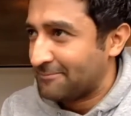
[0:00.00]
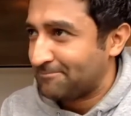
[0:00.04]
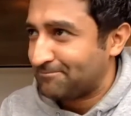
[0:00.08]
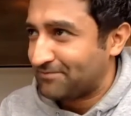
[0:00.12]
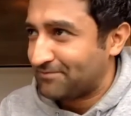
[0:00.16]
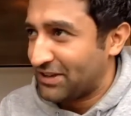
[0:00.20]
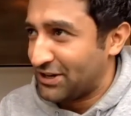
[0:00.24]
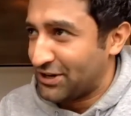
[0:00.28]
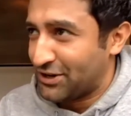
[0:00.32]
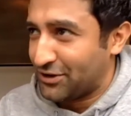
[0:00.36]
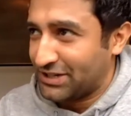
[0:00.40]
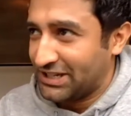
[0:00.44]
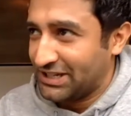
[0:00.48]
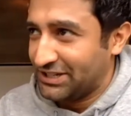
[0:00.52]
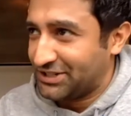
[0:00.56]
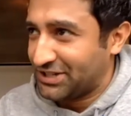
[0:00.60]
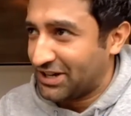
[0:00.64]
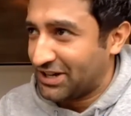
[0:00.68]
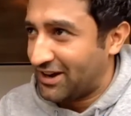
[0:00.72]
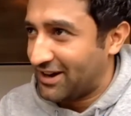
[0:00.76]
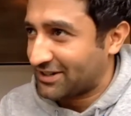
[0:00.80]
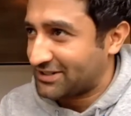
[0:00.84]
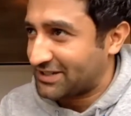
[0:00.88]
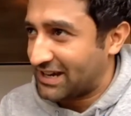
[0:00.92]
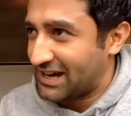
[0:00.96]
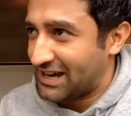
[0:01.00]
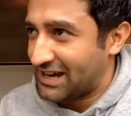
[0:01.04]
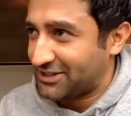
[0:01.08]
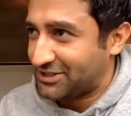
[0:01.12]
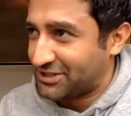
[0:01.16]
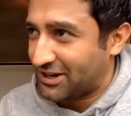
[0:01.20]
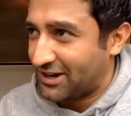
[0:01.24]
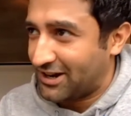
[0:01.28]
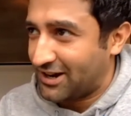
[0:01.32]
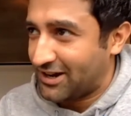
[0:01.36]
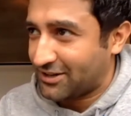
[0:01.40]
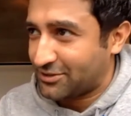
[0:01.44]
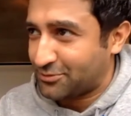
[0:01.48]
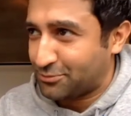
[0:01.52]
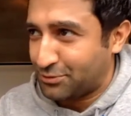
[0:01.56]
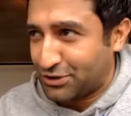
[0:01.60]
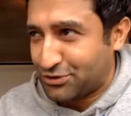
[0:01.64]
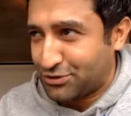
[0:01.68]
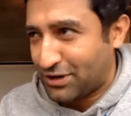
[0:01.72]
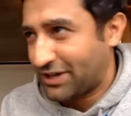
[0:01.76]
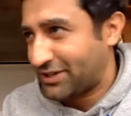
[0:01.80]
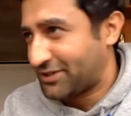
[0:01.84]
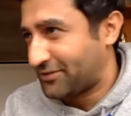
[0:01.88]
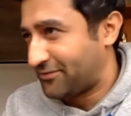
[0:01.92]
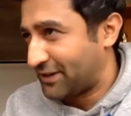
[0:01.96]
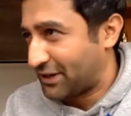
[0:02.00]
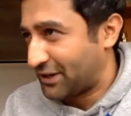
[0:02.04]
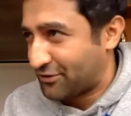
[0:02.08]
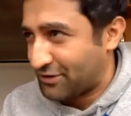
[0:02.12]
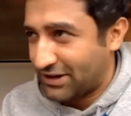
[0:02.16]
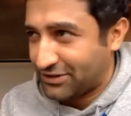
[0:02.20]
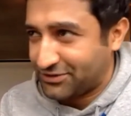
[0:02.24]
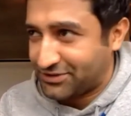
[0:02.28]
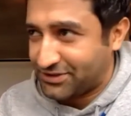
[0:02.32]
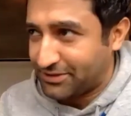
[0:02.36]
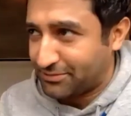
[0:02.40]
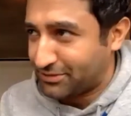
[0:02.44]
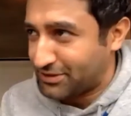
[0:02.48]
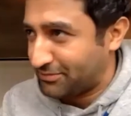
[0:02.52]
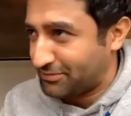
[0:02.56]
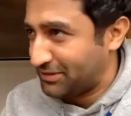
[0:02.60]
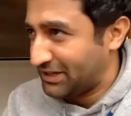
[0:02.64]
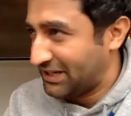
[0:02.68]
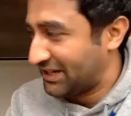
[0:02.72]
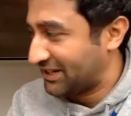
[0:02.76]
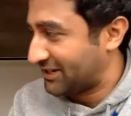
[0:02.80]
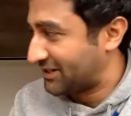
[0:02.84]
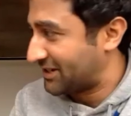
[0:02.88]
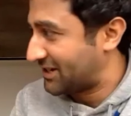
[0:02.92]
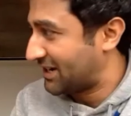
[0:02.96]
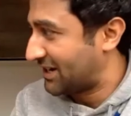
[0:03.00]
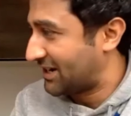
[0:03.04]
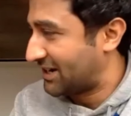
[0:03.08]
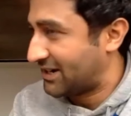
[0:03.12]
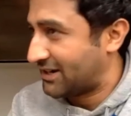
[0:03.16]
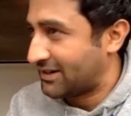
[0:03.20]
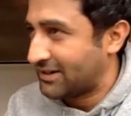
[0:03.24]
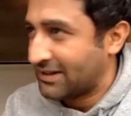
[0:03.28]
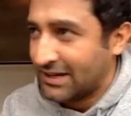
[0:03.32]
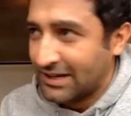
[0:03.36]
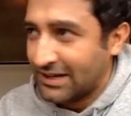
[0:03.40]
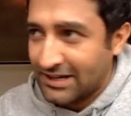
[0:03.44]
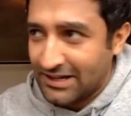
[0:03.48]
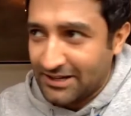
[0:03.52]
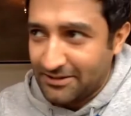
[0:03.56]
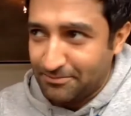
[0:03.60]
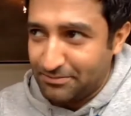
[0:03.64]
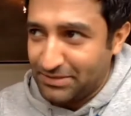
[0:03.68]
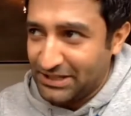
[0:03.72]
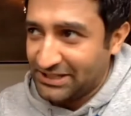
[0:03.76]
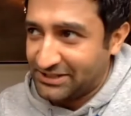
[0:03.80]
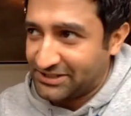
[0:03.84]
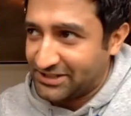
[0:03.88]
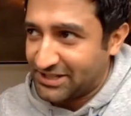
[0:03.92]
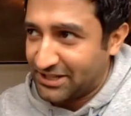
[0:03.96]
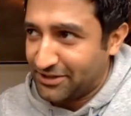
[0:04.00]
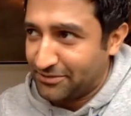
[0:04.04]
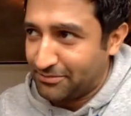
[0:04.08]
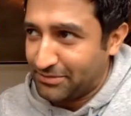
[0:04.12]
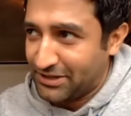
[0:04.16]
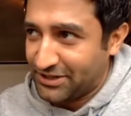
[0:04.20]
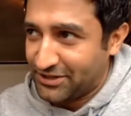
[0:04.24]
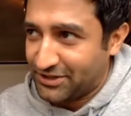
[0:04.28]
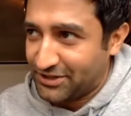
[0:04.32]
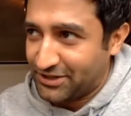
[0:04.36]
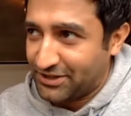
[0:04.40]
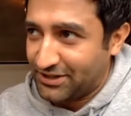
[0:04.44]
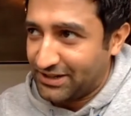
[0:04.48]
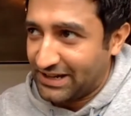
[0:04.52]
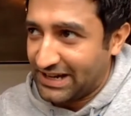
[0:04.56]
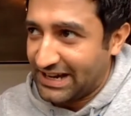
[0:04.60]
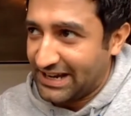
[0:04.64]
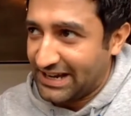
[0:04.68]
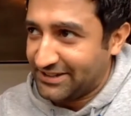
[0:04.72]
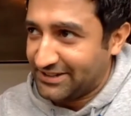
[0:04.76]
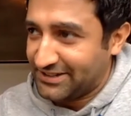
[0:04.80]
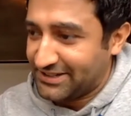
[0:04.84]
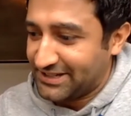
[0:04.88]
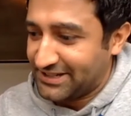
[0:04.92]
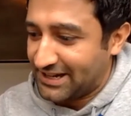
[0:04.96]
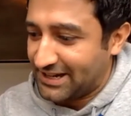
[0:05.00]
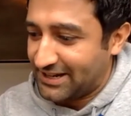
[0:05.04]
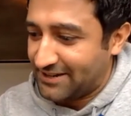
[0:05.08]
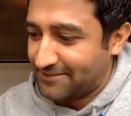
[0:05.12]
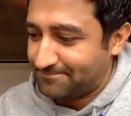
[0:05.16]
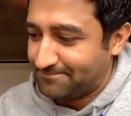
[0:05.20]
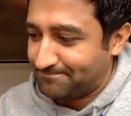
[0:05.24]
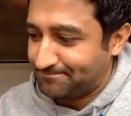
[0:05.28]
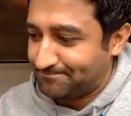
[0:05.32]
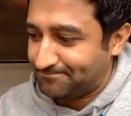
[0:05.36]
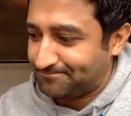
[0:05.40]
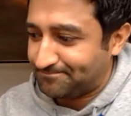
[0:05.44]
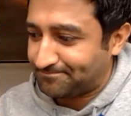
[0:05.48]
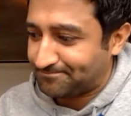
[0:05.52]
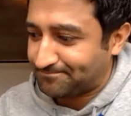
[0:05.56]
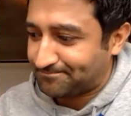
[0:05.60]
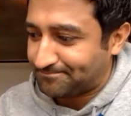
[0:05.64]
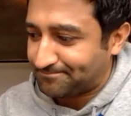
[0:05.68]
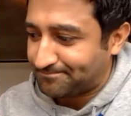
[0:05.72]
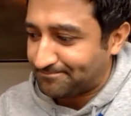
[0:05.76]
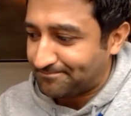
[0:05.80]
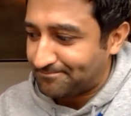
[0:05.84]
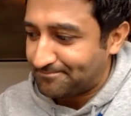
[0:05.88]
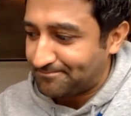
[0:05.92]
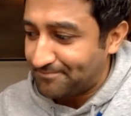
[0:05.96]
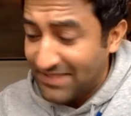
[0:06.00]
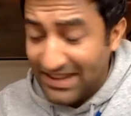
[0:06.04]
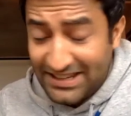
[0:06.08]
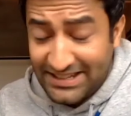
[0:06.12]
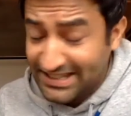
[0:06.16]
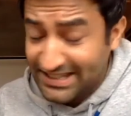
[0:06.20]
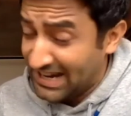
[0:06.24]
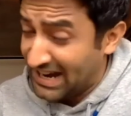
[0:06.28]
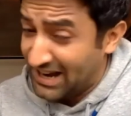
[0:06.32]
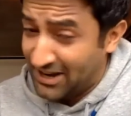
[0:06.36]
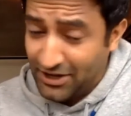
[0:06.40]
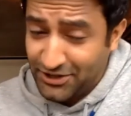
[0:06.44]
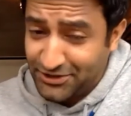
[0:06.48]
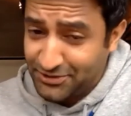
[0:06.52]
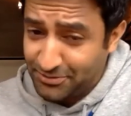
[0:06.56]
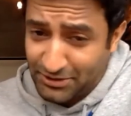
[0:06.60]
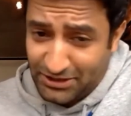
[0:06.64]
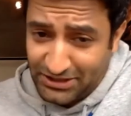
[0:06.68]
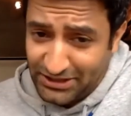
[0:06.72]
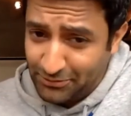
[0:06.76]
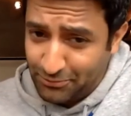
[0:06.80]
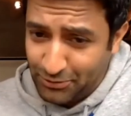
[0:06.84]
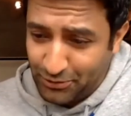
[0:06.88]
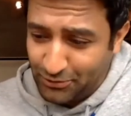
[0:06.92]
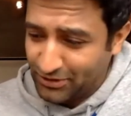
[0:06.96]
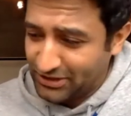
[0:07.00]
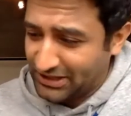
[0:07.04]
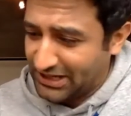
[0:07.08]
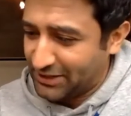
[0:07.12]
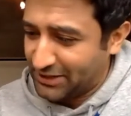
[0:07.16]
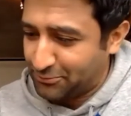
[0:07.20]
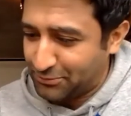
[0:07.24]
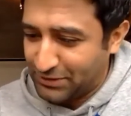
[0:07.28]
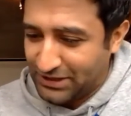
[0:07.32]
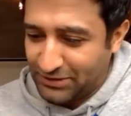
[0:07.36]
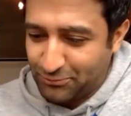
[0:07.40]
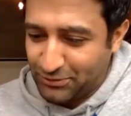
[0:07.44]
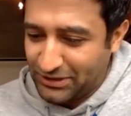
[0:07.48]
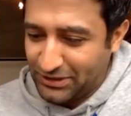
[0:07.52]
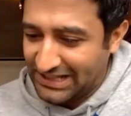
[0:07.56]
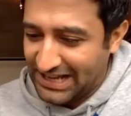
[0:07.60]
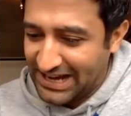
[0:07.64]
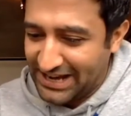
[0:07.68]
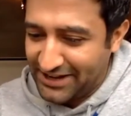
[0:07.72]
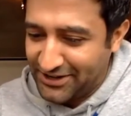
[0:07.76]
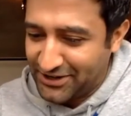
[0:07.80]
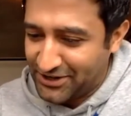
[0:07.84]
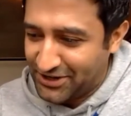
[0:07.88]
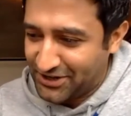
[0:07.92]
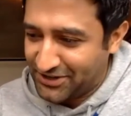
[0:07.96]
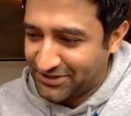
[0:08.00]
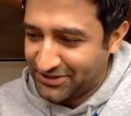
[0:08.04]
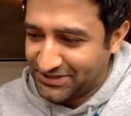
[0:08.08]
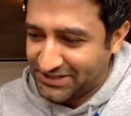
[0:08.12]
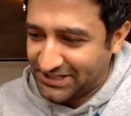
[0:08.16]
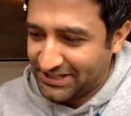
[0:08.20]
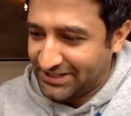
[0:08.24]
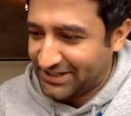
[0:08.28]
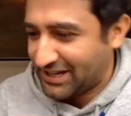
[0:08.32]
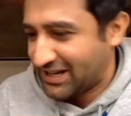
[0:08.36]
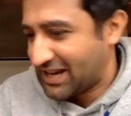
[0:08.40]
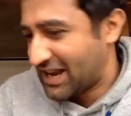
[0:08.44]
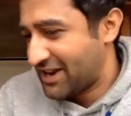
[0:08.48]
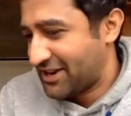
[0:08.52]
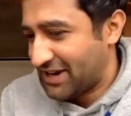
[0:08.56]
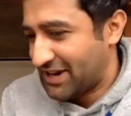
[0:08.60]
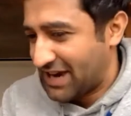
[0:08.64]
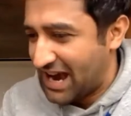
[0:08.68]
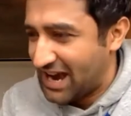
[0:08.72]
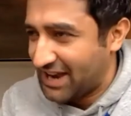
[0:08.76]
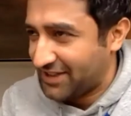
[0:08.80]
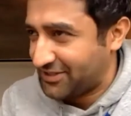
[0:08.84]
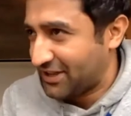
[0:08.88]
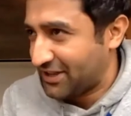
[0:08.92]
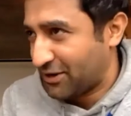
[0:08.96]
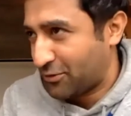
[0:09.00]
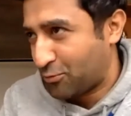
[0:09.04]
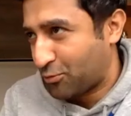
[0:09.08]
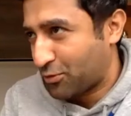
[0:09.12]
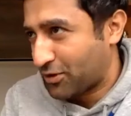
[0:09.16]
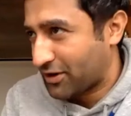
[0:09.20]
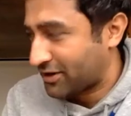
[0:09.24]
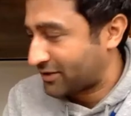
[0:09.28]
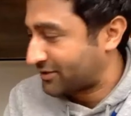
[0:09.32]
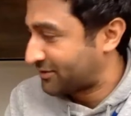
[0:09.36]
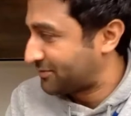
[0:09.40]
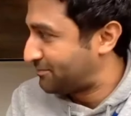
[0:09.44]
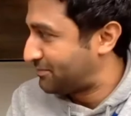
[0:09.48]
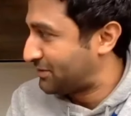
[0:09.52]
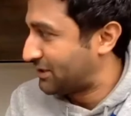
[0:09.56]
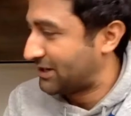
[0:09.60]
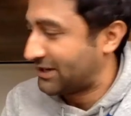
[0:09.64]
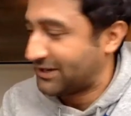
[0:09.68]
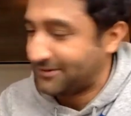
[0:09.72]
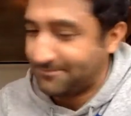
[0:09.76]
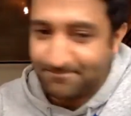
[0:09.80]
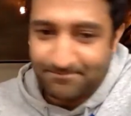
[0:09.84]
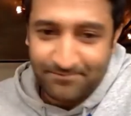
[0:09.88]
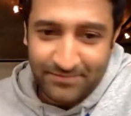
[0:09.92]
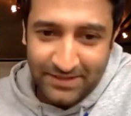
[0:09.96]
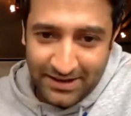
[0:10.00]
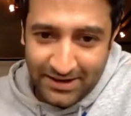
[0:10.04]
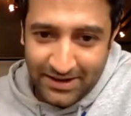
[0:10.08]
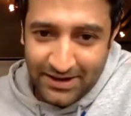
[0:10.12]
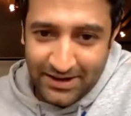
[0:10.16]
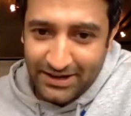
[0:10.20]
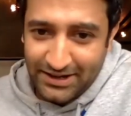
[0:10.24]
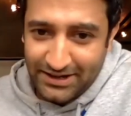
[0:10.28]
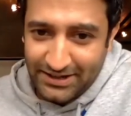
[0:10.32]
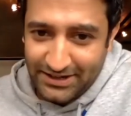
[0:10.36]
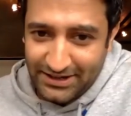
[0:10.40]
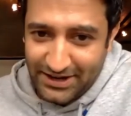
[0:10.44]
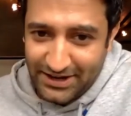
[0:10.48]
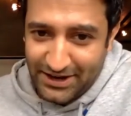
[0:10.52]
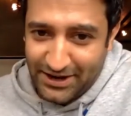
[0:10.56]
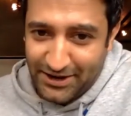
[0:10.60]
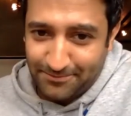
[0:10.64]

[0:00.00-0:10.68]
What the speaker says: He talked, I talked. We tried to figure out some comedic beats in the middle, and ultimately we were like, we landed on a scene that kind of I think worked. But it